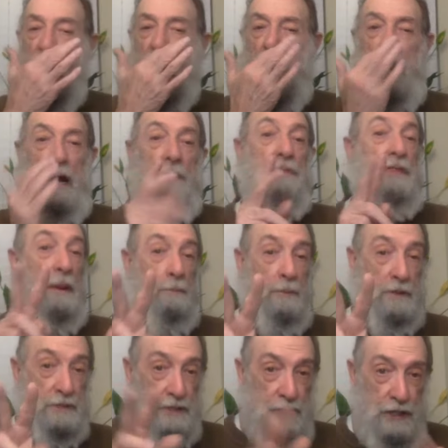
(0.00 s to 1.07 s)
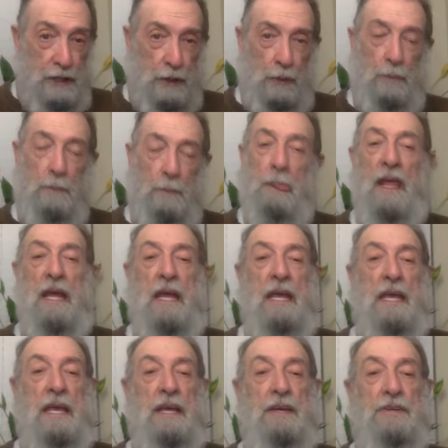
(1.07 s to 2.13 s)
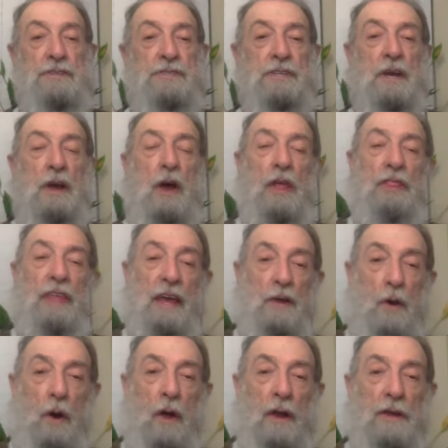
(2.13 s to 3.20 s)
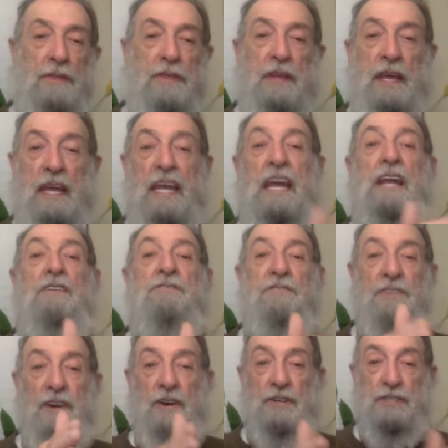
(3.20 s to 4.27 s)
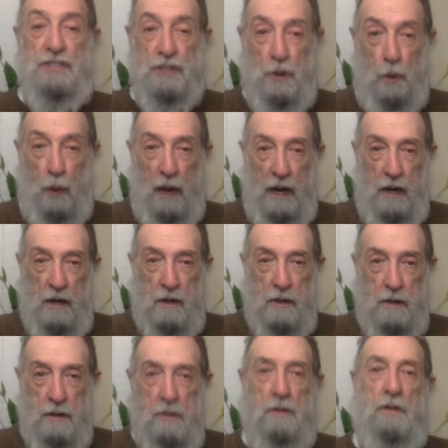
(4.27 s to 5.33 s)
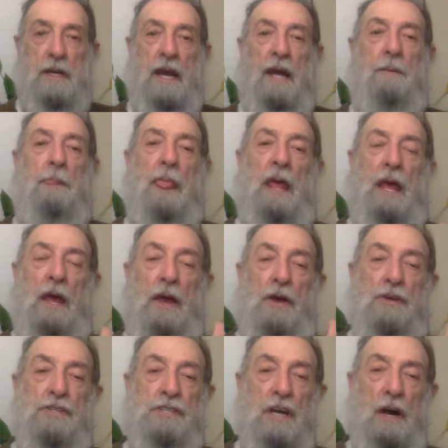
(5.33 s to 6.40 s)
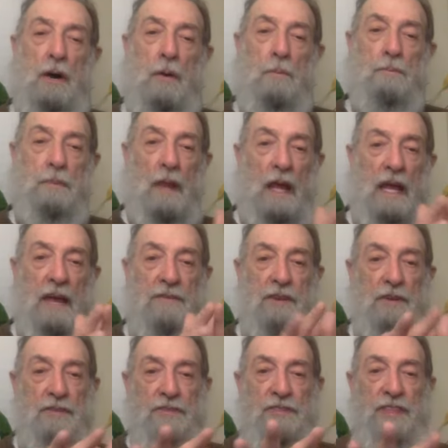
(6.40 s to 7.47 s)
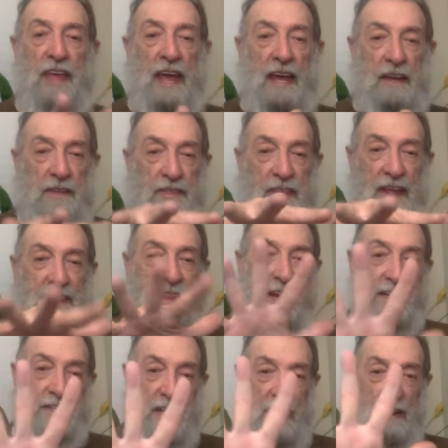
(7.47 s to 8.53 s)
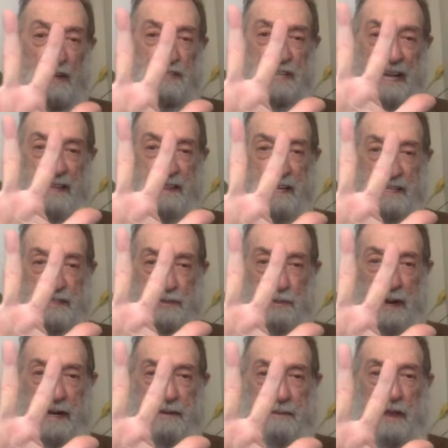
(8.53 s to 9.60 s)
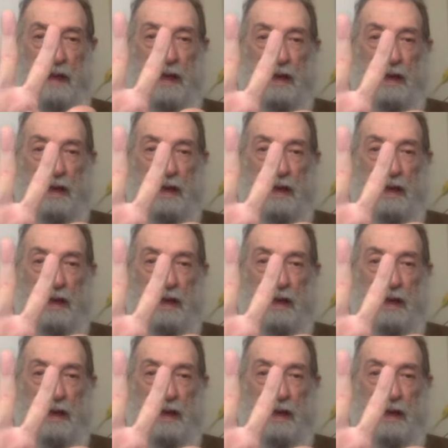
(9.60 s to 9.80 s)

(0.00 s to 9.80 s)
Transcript: Uh, number two is they call it the inverse squared, okay? So if you think that, that it looks like this, right?